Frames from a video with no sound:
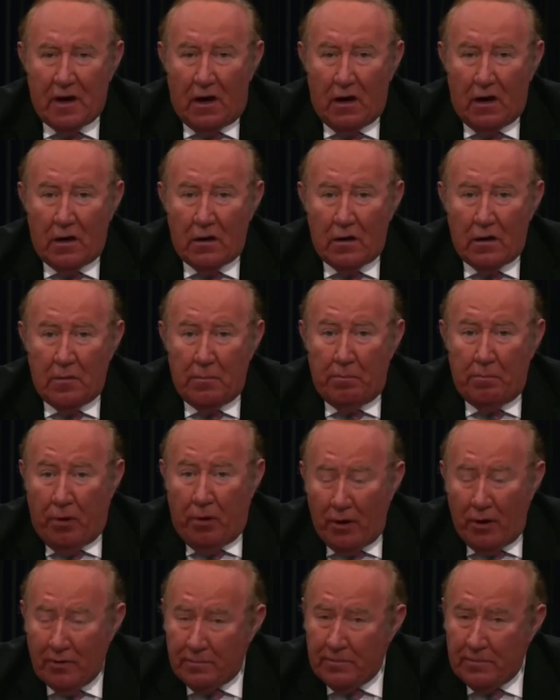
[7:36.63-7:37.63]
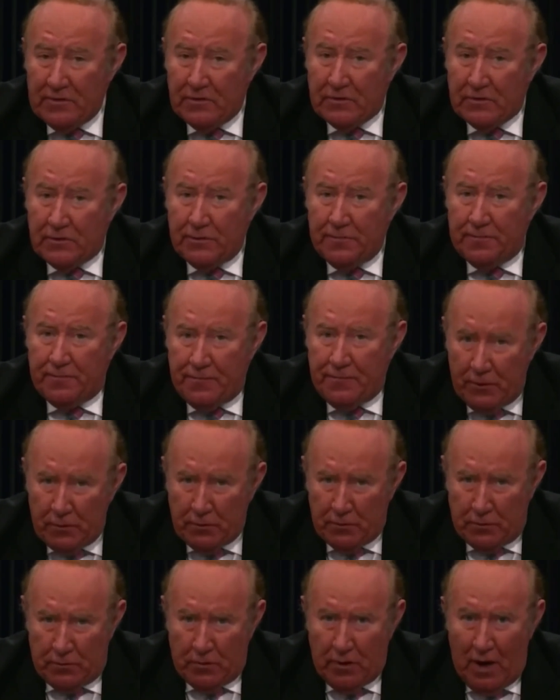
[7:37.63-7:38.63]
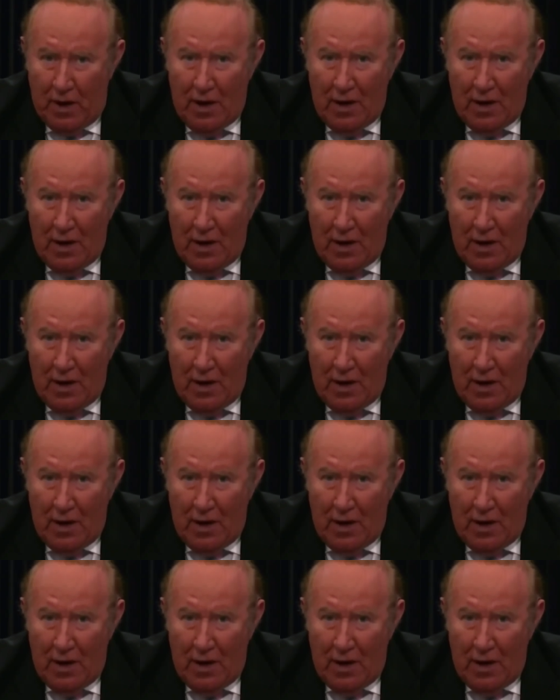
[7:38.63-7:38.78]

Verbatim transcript: are appointments to view,